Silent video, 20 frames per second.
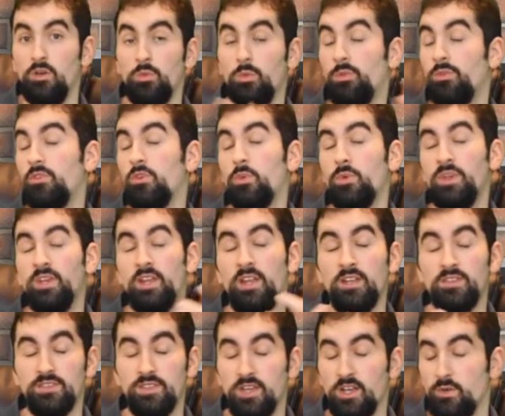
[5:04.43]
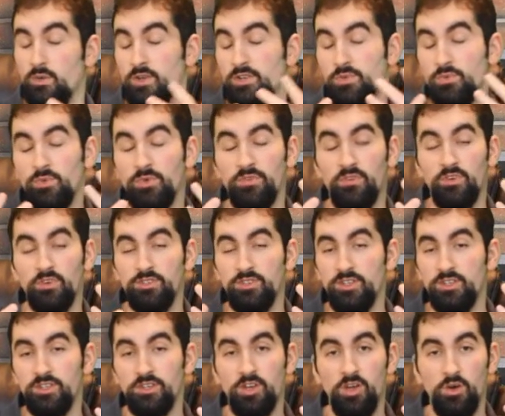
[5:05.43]
Well, before we can answer that question, we first
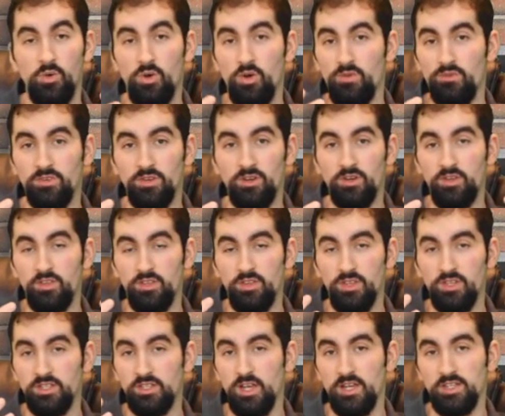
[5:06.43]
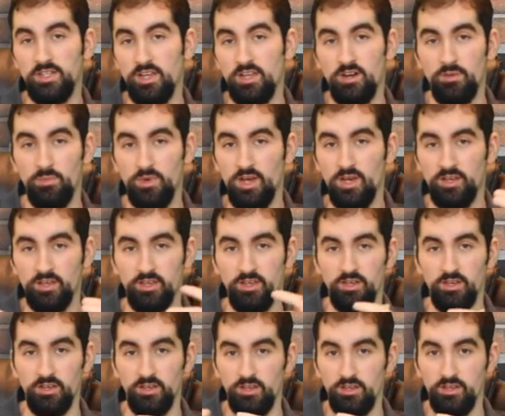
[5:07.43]
need to go over the
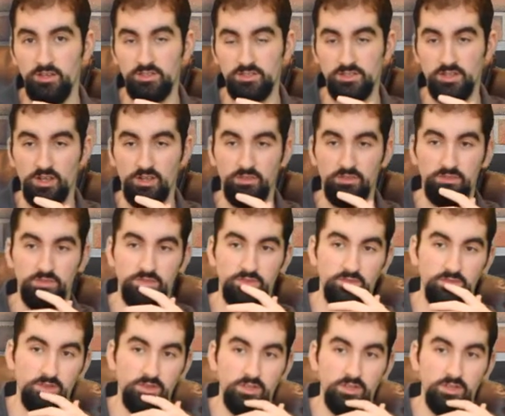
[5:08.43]
Titanomachia itself.